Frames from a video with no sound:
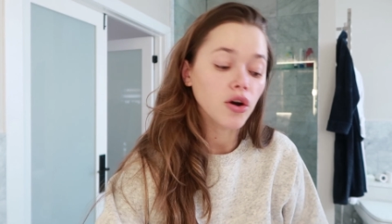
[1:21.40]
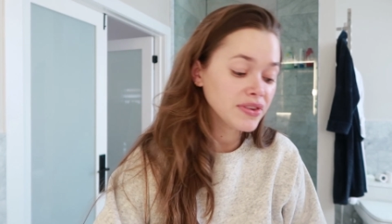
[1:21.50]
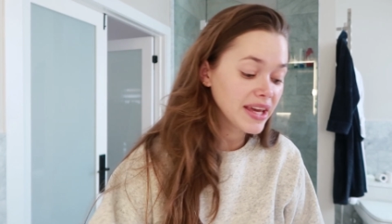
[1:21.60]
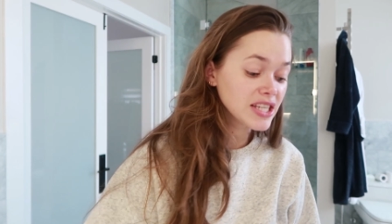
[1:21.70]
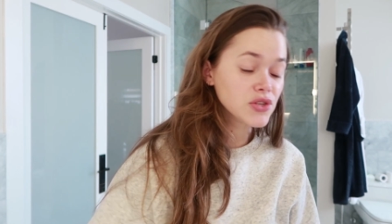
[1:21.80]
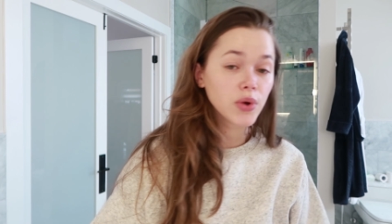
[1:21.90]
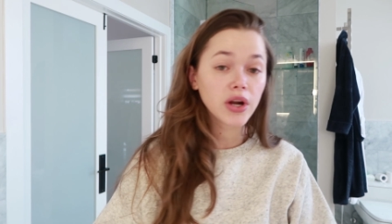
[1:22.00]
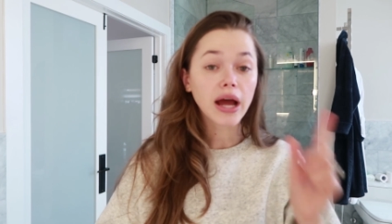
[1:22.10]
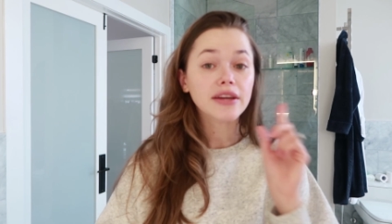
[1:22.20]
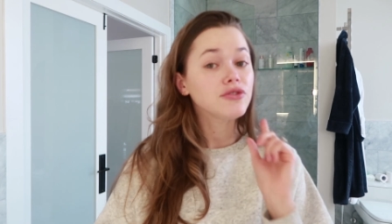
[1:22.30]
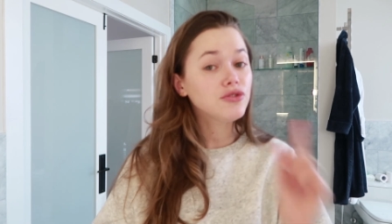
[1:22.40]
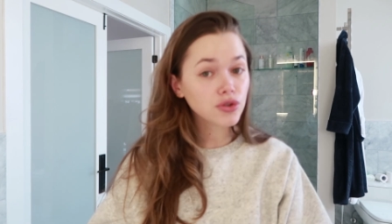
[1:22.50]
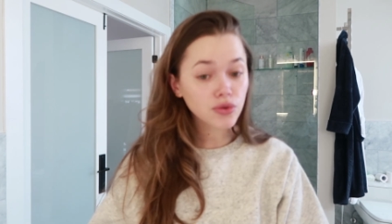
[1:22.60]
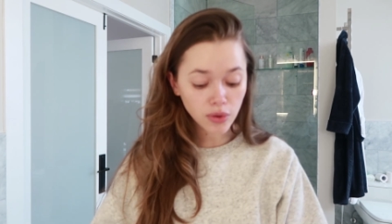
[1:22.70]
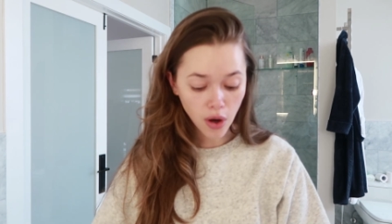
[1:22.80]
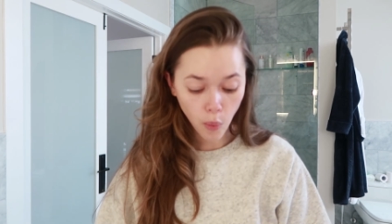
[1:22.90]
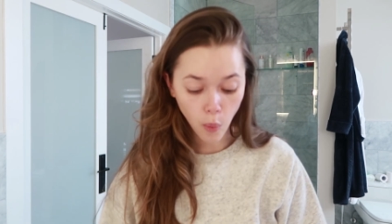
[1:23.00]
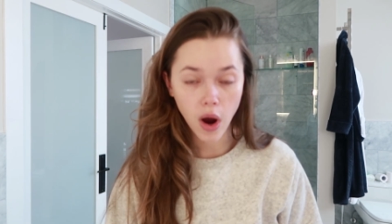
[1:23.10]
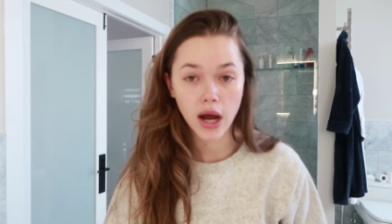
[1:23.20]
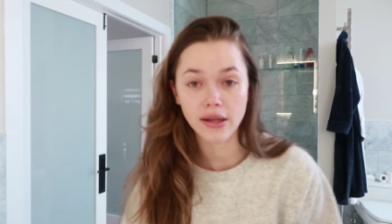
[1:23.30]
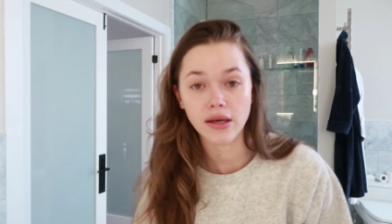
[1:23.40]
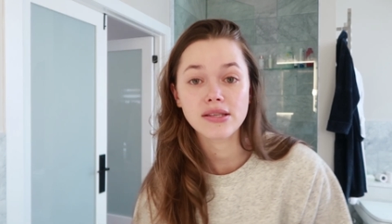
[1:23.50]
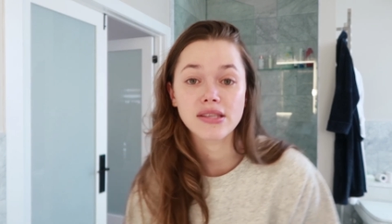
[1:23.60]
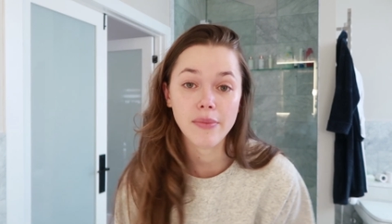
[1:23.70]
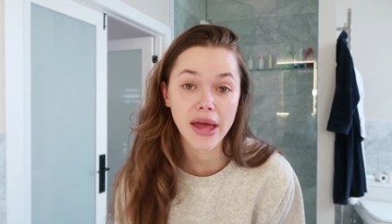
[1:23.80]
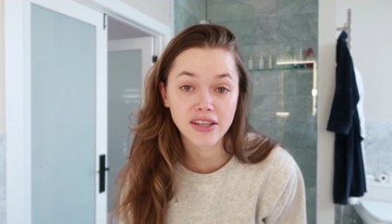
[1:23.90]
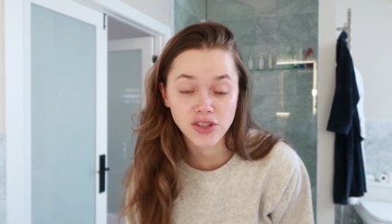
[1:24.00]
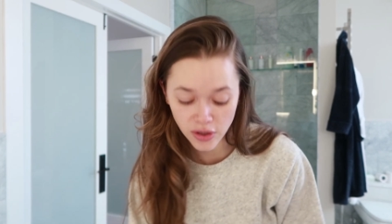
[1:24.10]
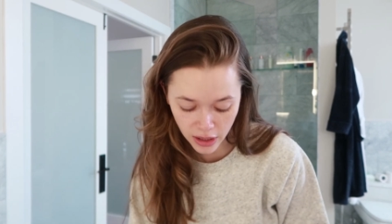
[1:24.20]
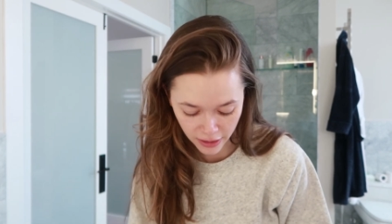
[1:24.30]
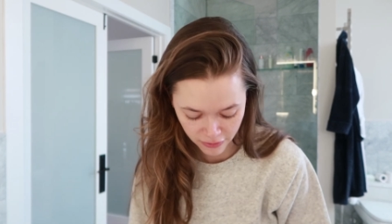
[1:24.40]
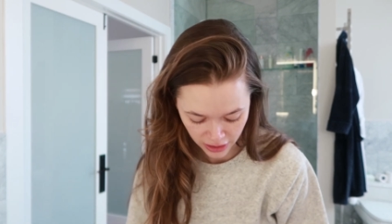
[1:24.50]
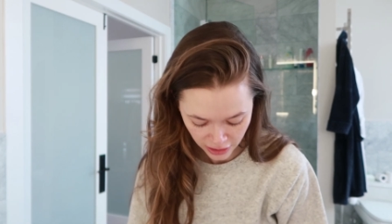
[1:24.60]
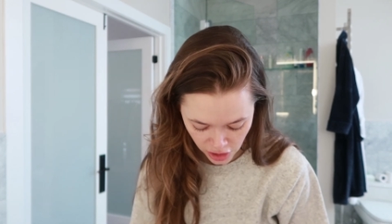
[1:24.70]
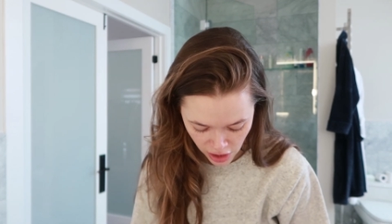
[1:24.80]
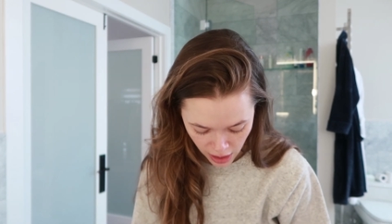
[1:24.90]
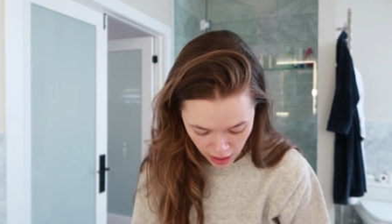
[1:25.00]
On days where I do want some extra coverage,